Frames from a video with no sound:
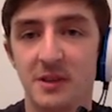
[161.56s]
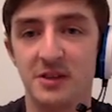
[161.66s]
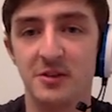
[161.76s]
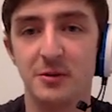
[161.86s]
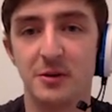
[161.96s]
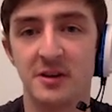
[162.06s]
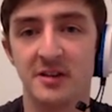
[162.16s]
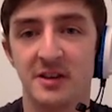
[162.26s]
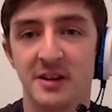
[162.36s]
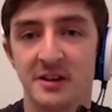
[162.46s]
lead Dugong
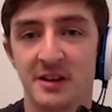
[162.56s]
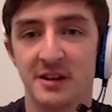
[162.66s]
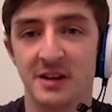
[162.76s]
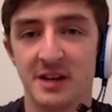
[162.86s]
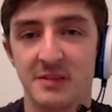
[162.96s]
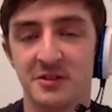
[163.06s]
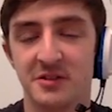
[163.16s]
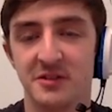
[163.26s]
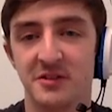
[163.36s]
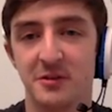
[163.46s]
into Gengar. I imagine
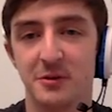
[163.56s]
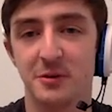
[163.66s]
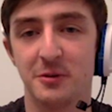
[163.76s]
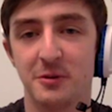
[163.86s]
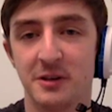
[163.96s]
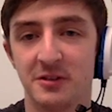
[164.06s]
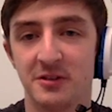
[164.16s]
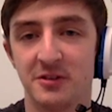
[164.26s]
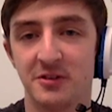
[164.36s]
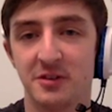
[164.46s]
this is a Dugong win because
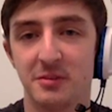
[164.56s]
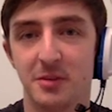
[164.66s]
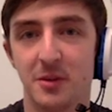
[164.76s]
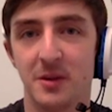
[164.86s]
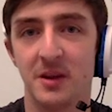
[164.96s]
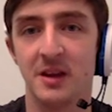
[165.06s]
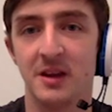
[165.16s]
it's just so bulky.